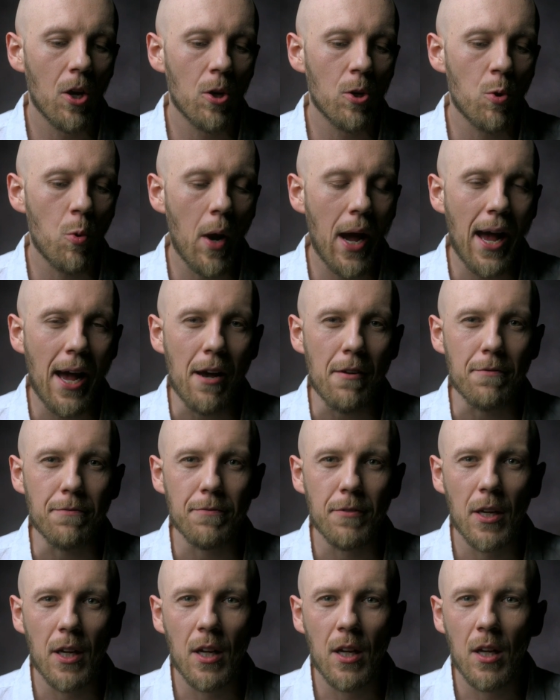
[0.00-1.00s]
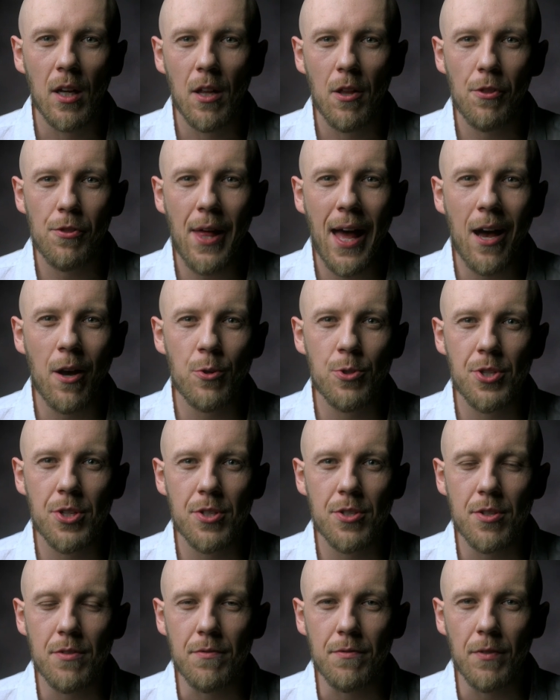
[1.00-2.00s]
who have
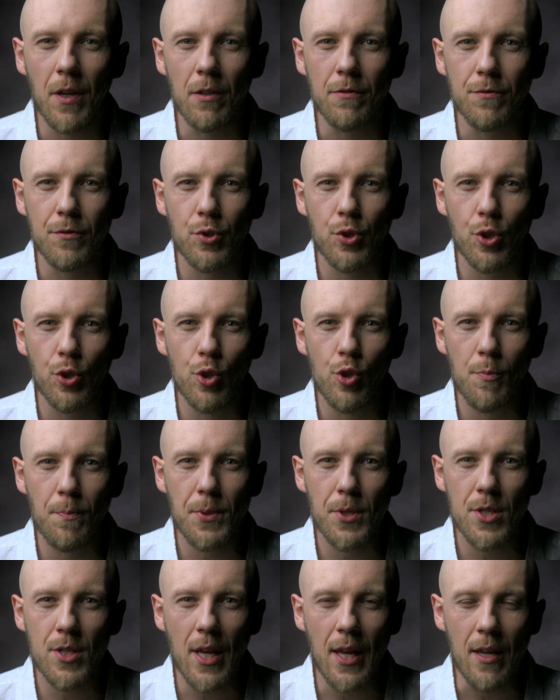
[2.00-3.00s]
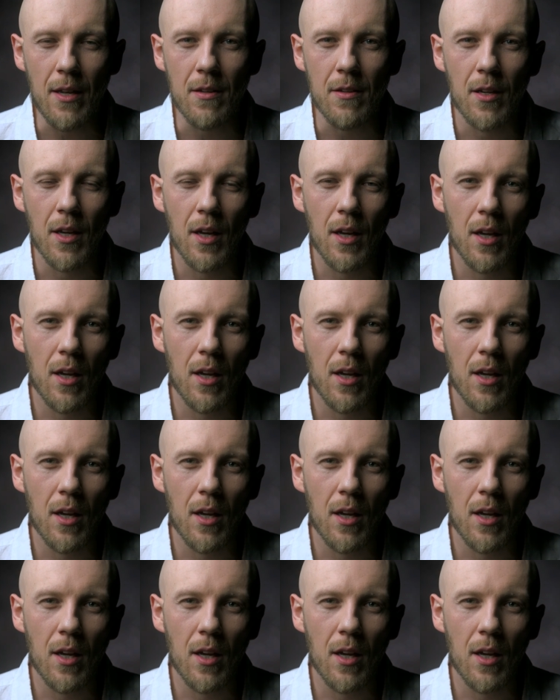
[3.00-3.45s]
thousands of troops and